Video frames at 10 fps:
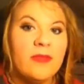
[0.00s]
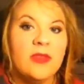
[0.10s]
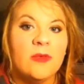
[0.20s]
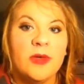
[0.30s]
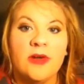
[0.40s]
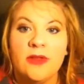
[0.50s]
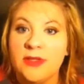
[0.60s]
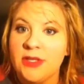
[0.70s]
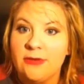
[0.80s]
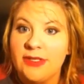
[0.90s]
in the winter
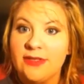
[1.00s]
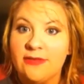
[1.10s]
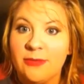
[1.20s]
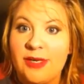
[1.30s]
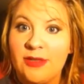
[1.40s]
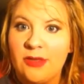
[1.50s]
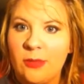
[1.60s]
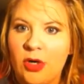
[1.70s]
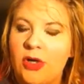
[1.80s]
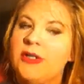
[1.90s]
there's no reason for me to look
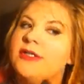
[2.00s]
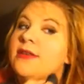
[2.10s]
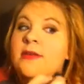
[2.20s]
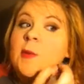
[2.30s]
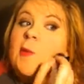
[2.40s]
bronze,